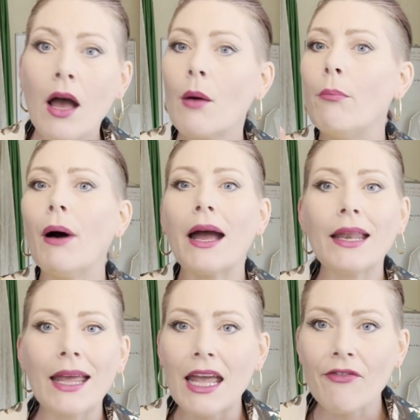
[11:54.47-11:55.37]

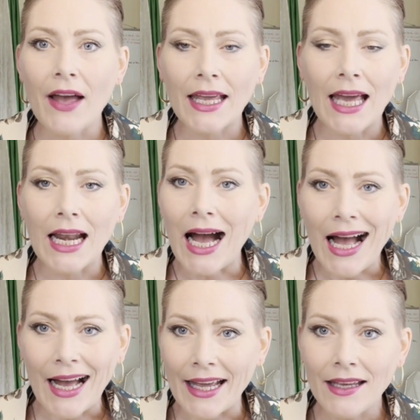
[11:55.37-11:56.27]
But if I get
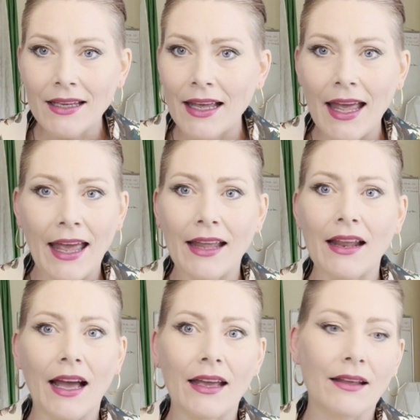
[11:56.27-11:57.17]
high and
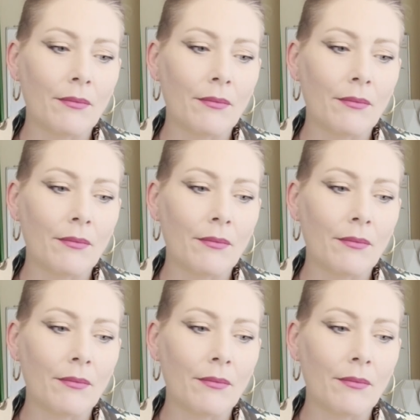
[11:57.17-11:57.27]
I